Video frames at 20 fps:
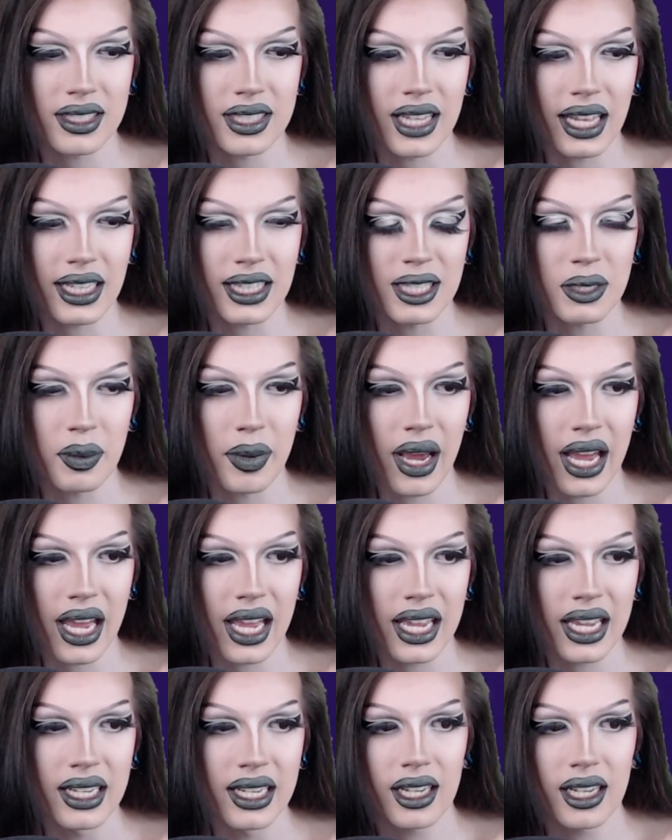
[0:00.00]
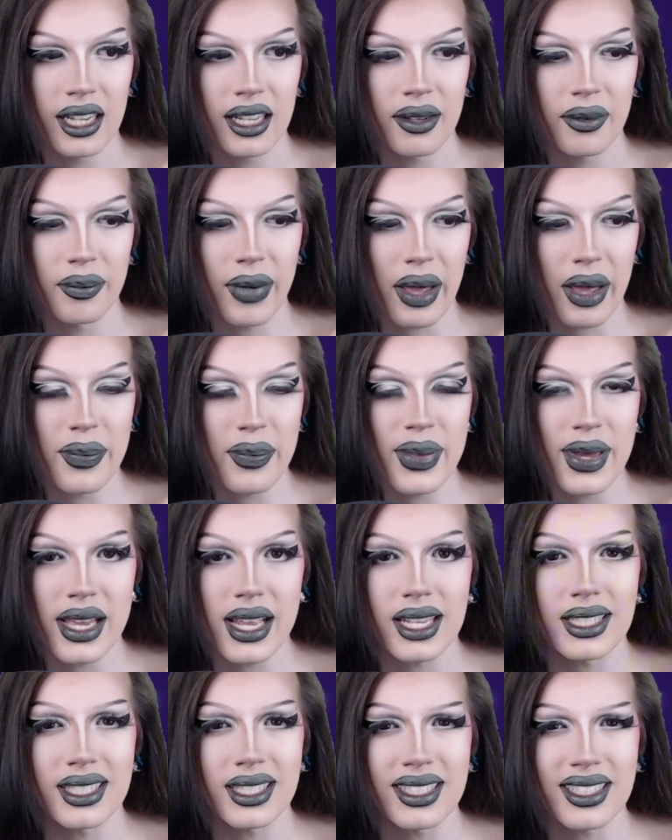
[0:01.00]
That's my
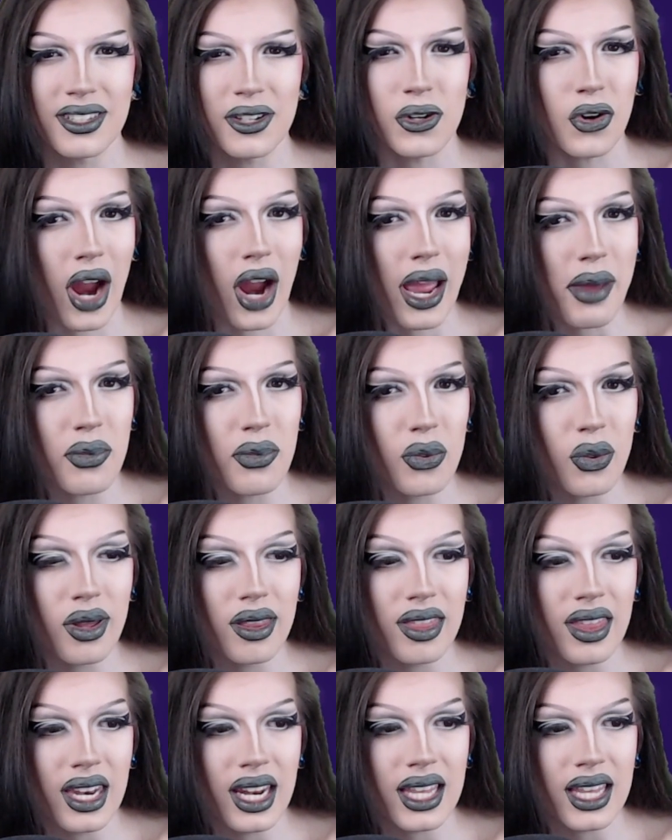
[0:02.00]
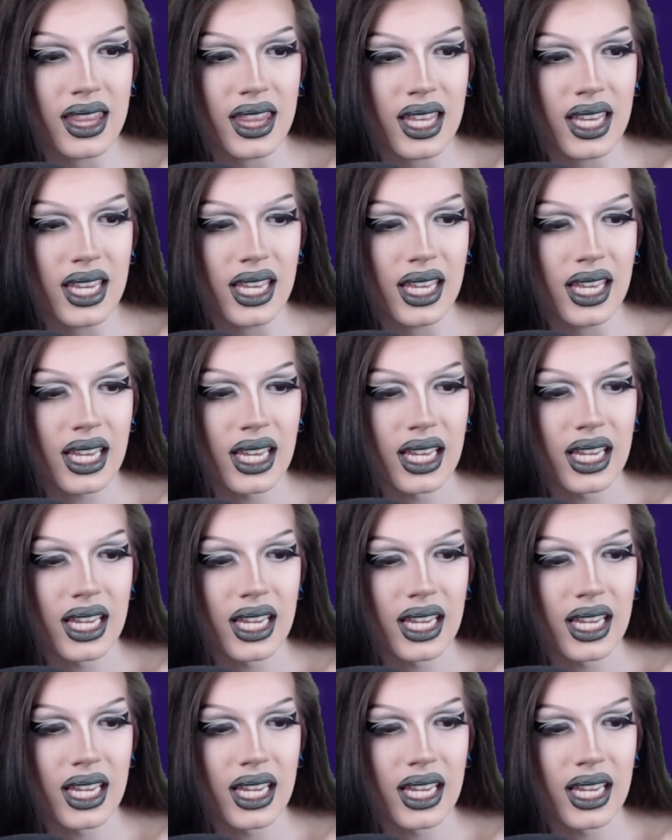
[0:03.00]
biggest gripe with it, I think.